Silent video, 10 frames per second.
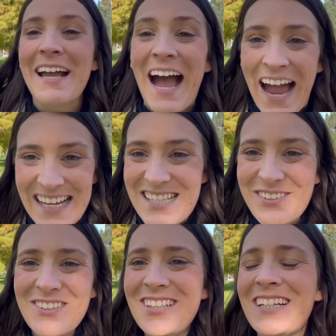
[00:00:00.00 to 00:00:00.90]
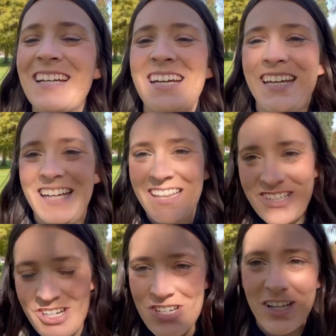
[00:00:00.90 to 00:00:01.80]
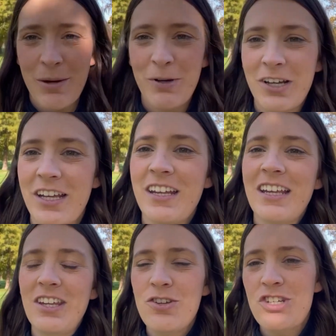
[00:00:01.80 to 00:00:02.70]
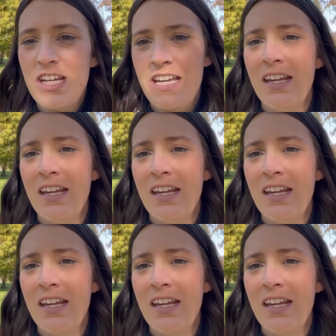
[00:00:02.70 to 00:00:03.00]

high school in the Churchill neighborhood in Eugene,